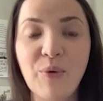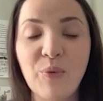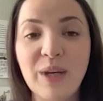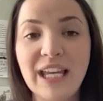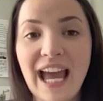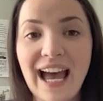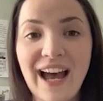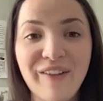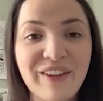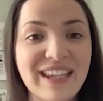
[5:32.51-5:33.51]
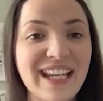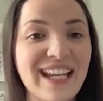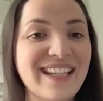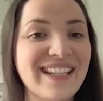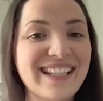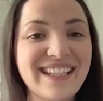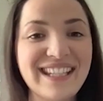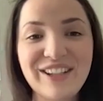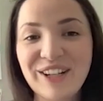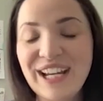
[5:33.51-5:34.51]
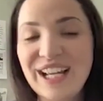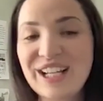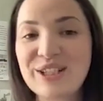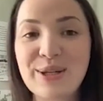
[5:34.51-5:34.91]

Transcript: We have this secret